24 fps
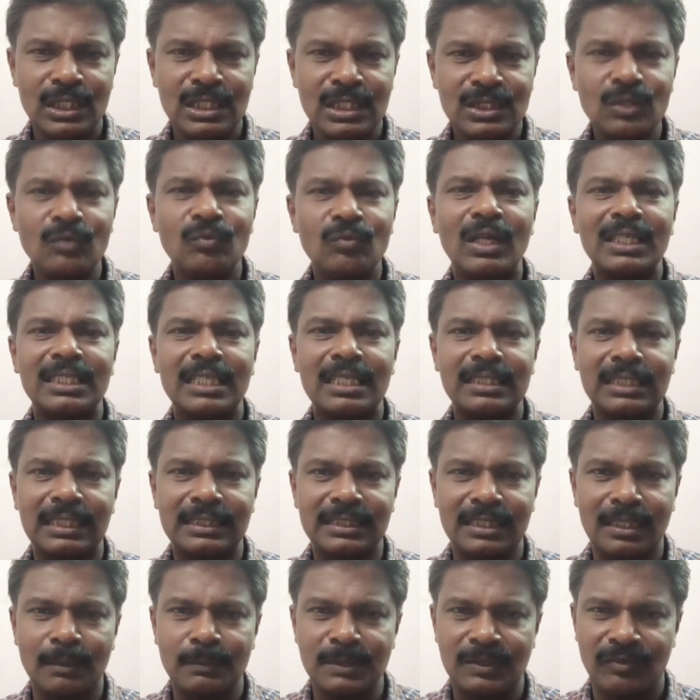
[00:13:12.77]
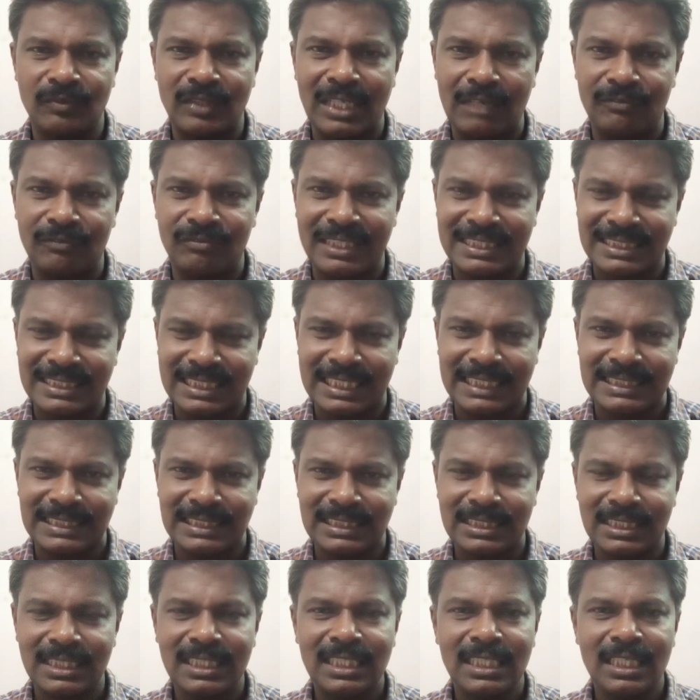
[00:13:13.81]
So what are the terms we have
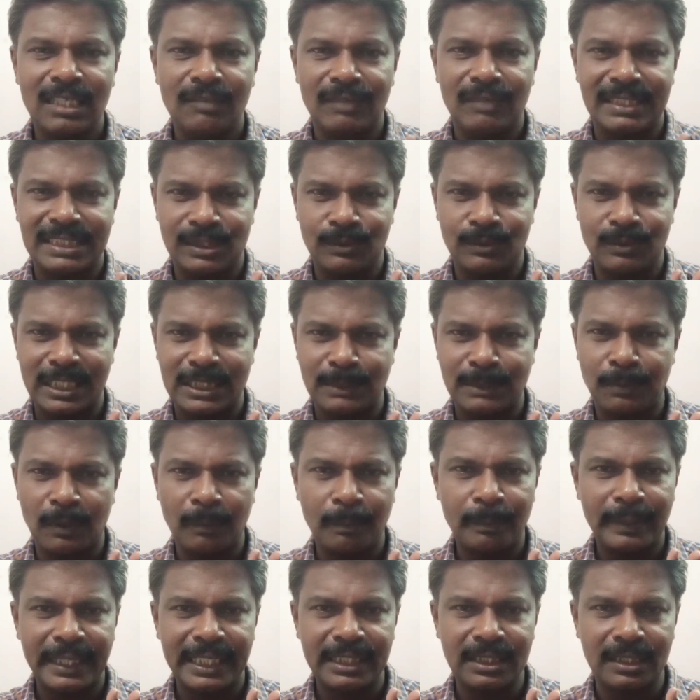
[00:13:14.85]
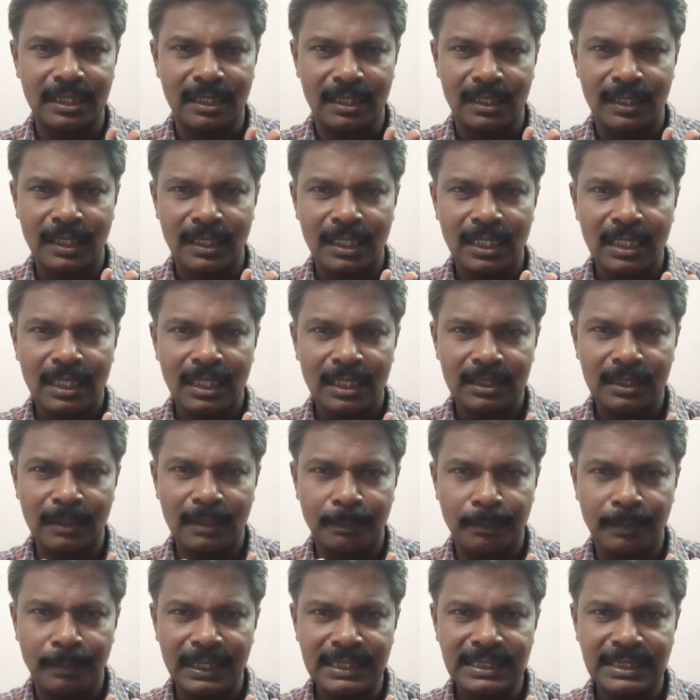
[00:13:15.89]
discussed? First one is proprietor, the
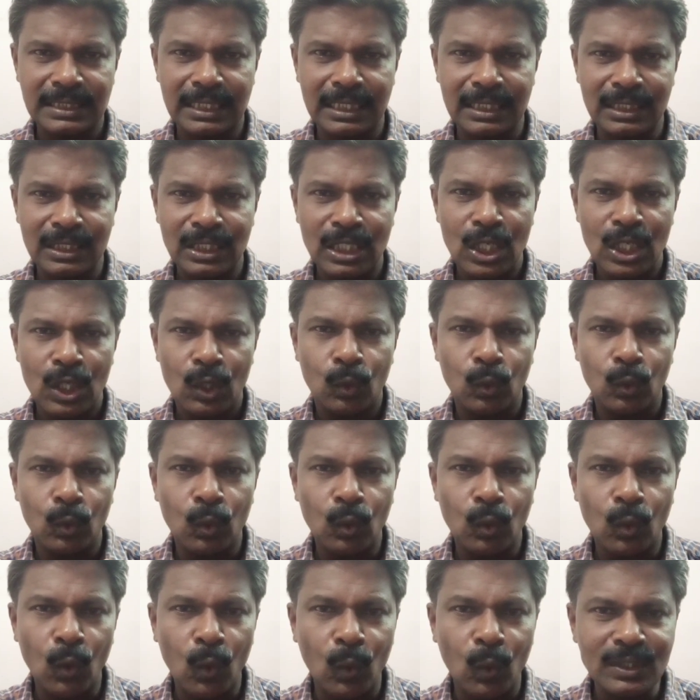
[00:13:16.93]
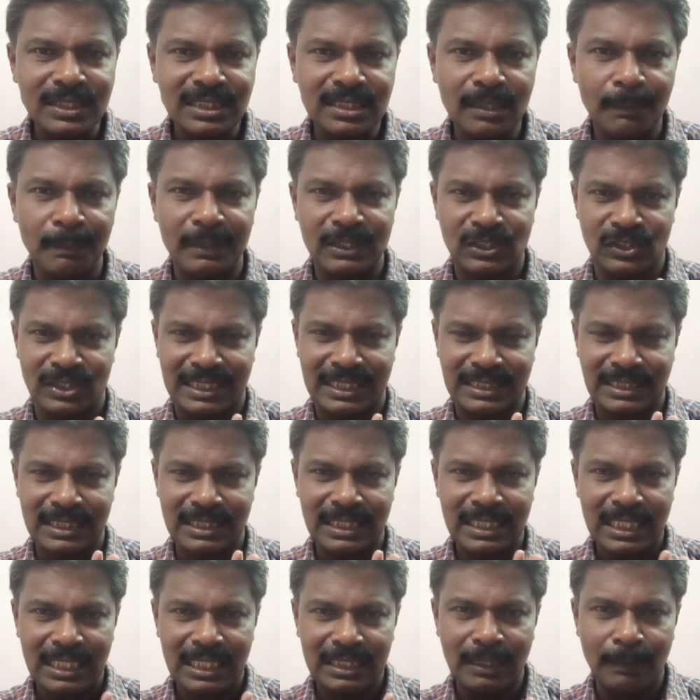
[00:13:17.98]
person who owns the business.
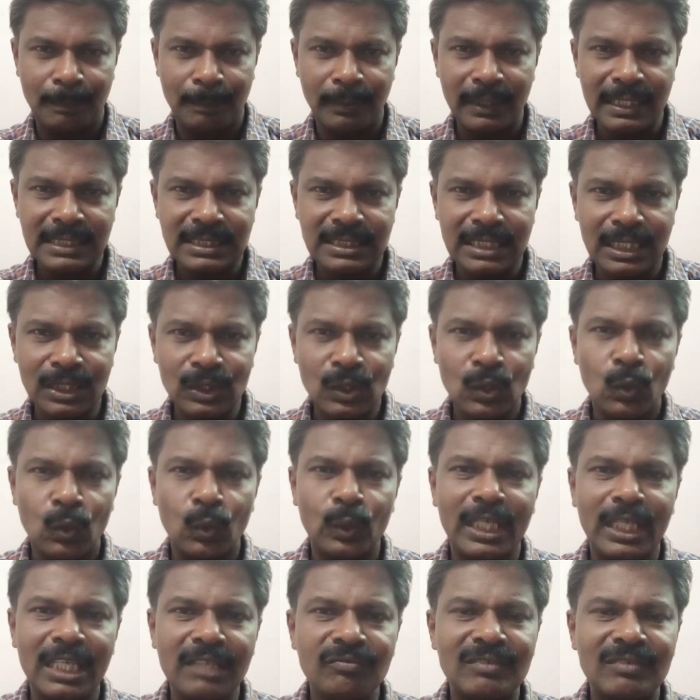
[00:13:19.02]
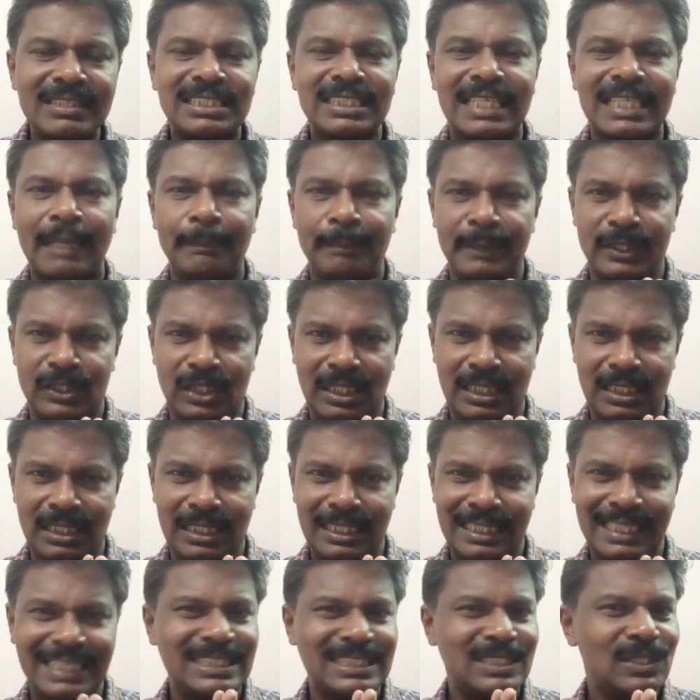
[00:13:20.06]
The person who invests capital
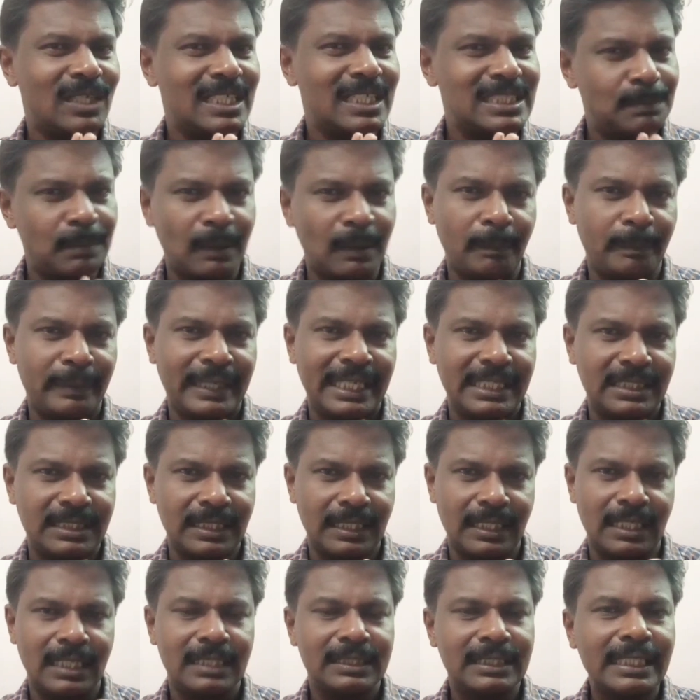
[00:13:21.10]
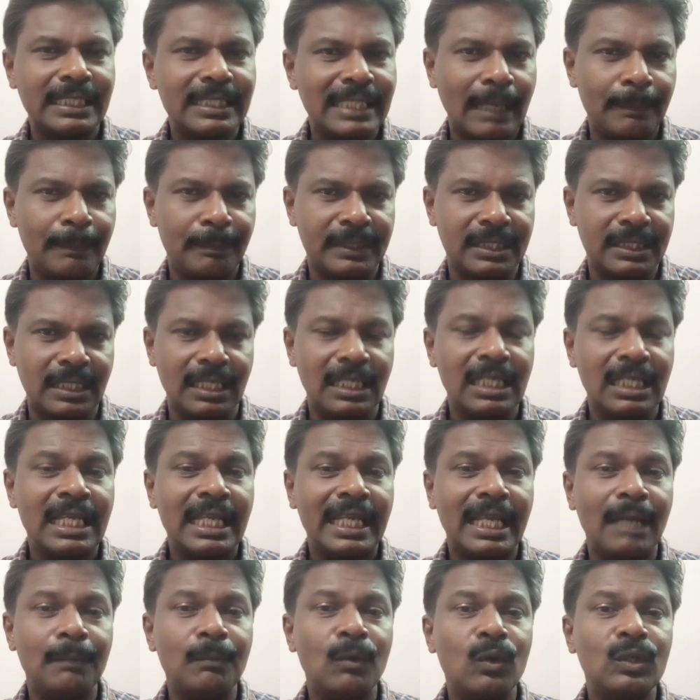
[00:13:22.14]
is known as proprietor. Then capital,
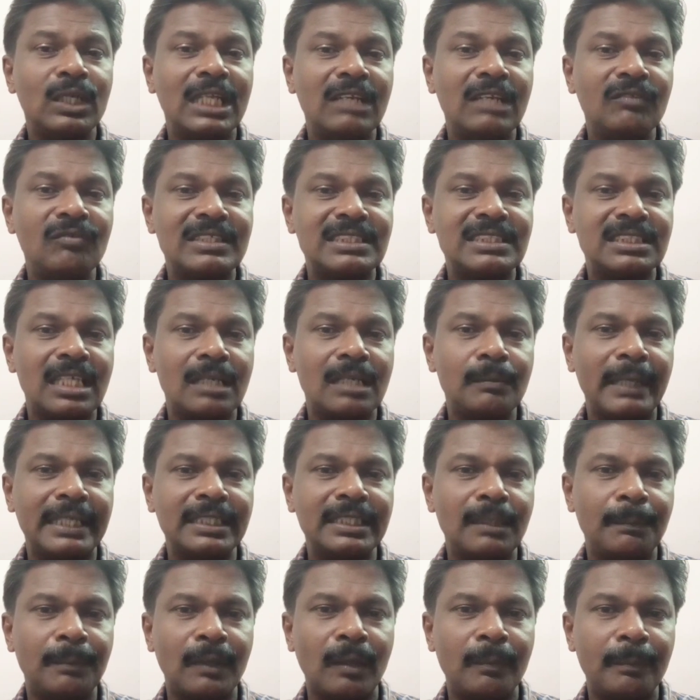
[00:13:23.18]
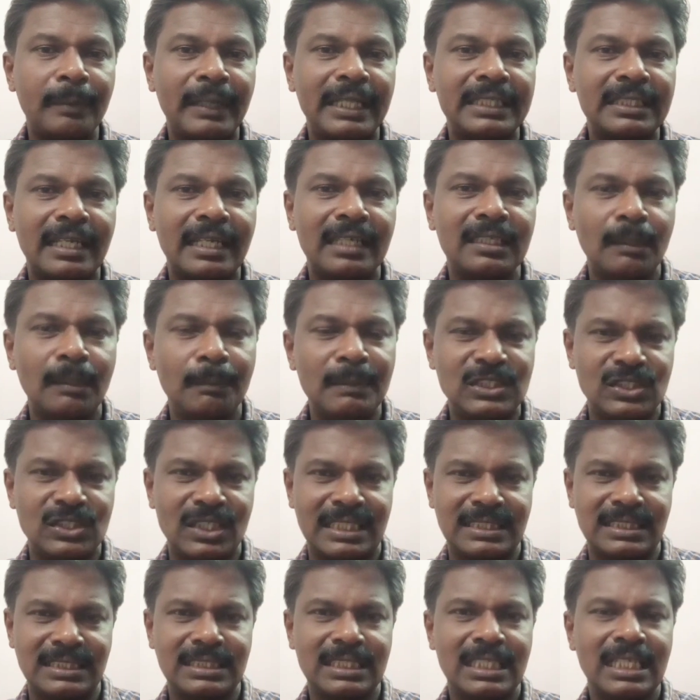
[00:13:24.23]
amount invested by the proprietor in the
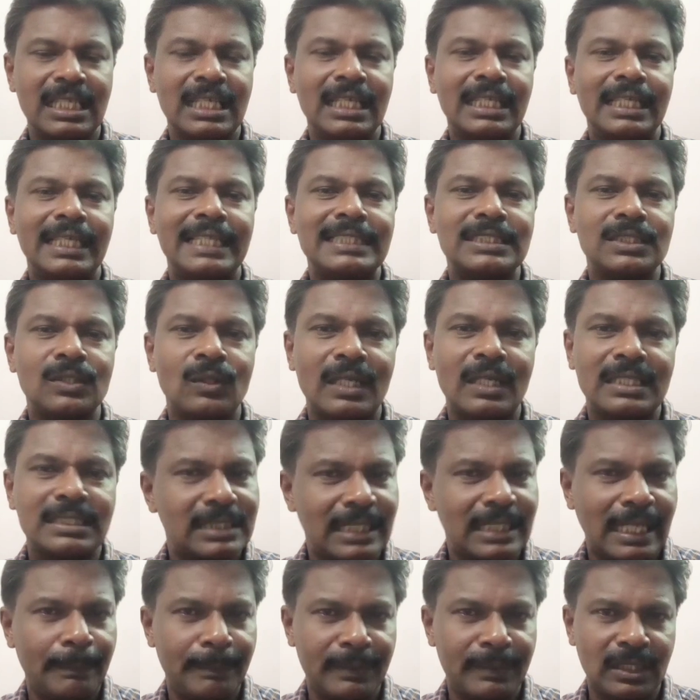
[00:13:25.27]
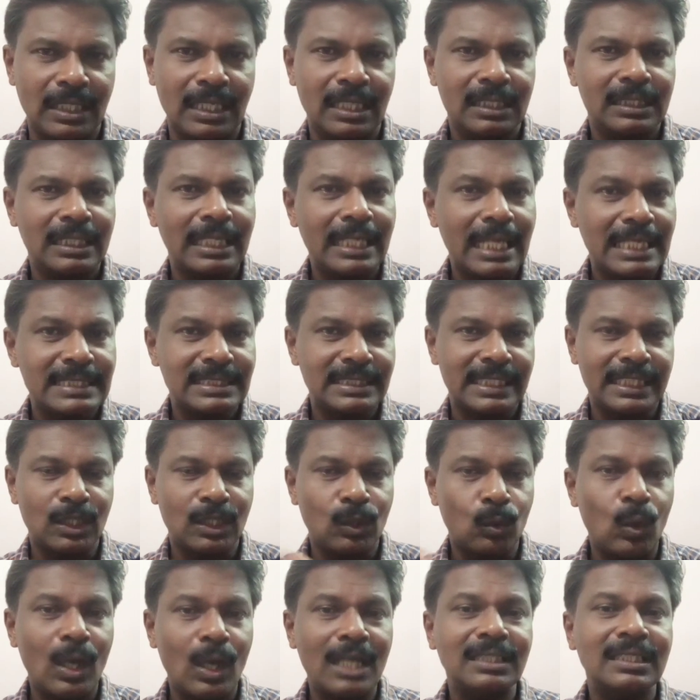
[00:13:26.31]
business is known as capital. Then asset,
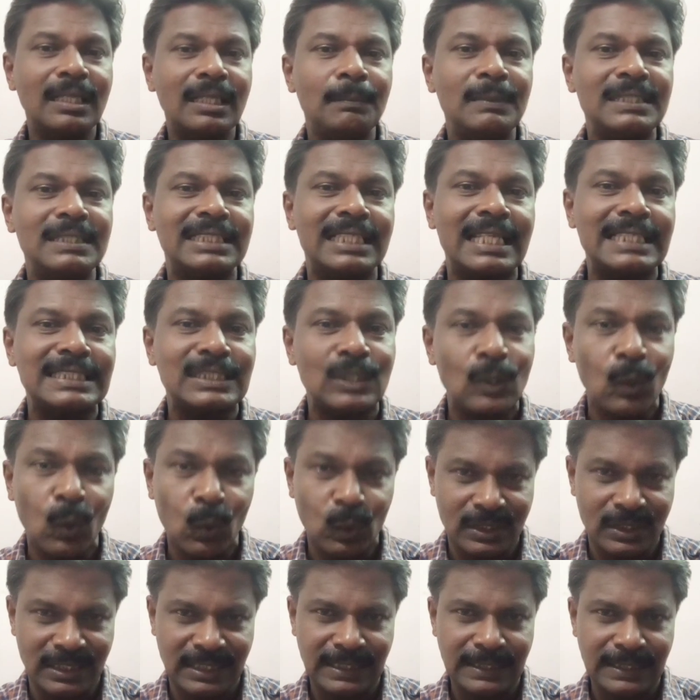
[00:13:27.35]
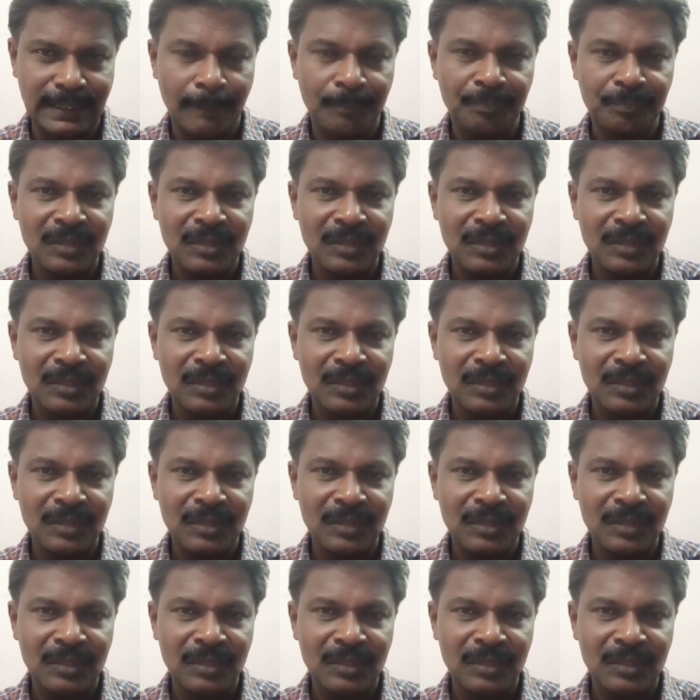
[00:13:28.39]
what the business owns.